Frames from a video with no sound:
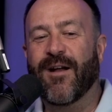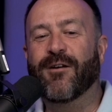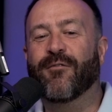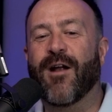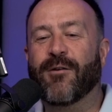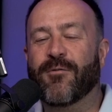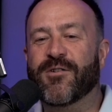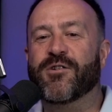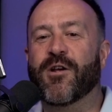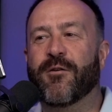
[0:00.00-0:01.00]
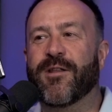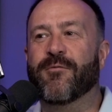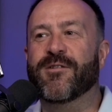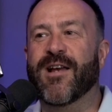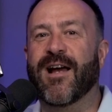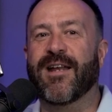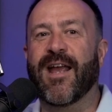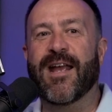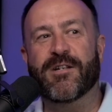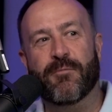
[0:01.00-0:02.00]
Fraggle Rock was a show that was
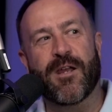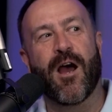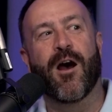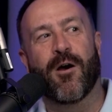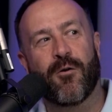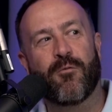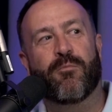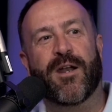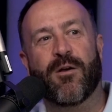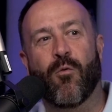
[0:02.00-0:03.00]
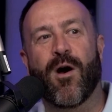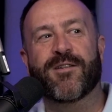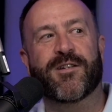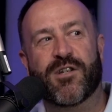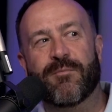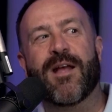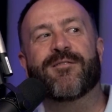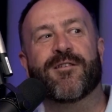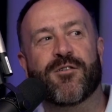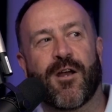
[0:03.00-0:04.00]
on HBO, but it was a Jim
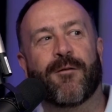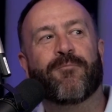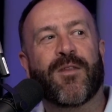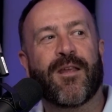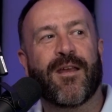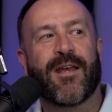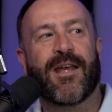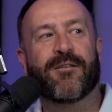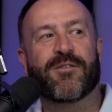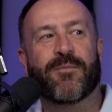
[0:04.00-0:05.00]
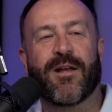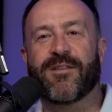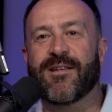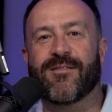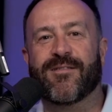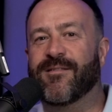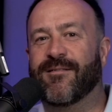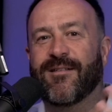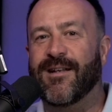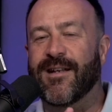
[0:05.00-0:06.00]
Henson show, and it was about these
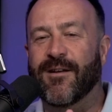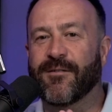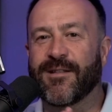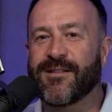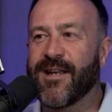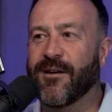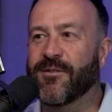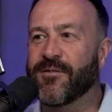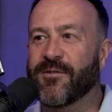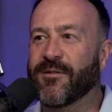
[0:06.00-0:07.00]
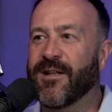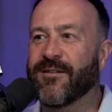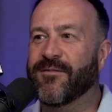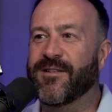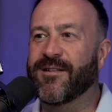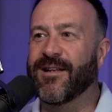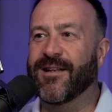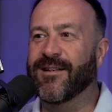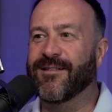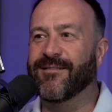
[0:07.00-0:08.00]
characters who lived
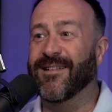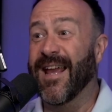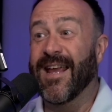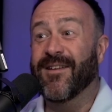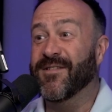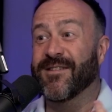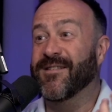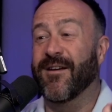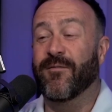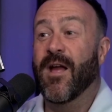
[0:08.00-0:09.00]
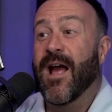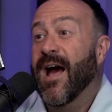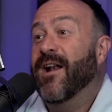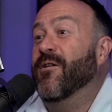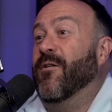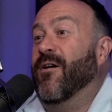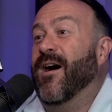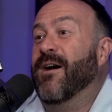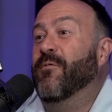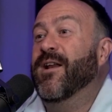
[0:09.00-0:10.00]
in caves and stuff. I don't know.
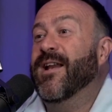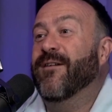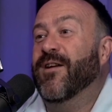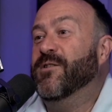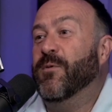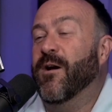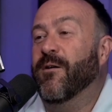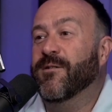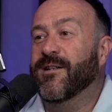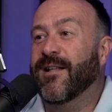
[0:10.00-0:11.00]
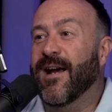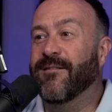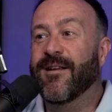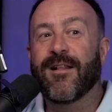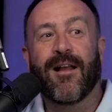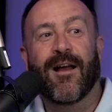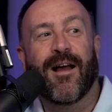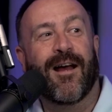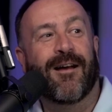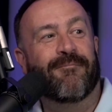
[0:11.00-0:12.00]
We didn't have HBO. I wasn't allowed,
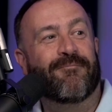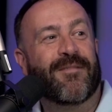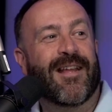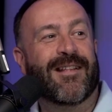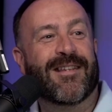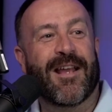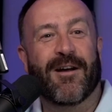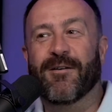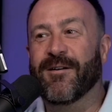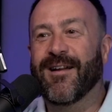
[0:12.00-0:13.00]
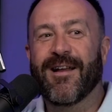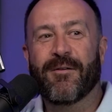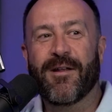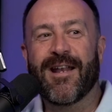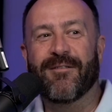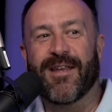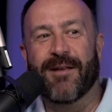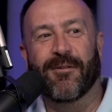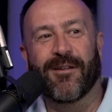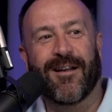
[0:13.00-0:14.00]
and so we didn't have
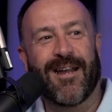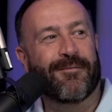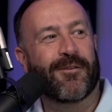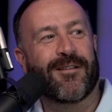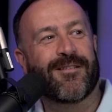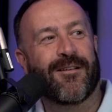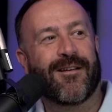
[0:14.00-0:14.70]
cable in our neighborhood. So